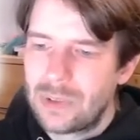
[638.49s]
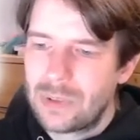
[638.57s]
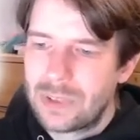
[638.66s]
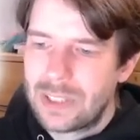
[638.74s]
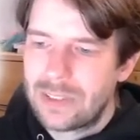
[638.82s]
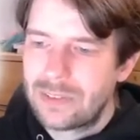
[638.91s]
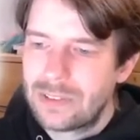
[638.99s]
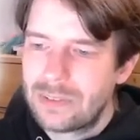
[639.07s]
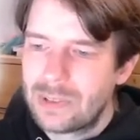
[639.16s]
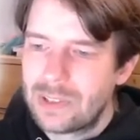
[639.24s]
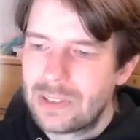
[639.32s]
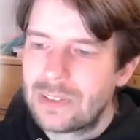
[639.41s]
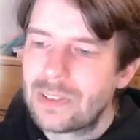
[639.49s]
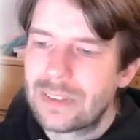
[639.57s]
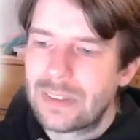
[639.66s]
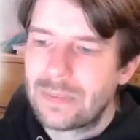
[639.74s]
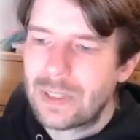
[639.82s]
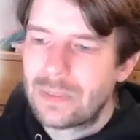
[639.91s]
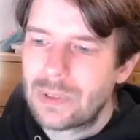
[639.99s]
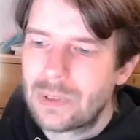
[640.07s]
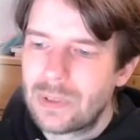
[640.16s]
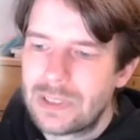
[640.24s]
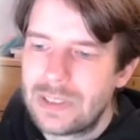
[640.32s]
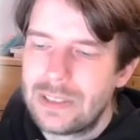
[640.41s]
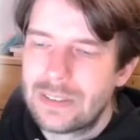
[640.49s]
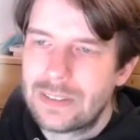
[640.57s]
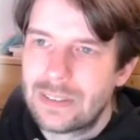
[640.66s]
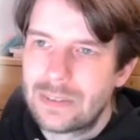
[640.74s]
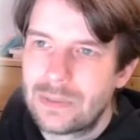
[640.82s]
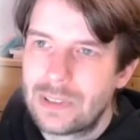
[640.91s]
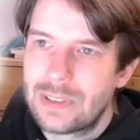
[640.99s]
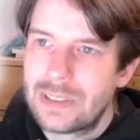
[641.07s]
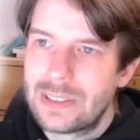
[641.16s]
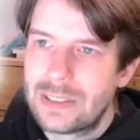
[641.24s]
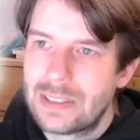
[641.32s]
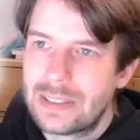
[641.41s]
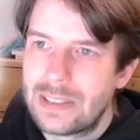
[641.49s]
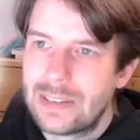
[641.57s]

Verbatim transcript: Q931 or sometimes called DSS1 uh,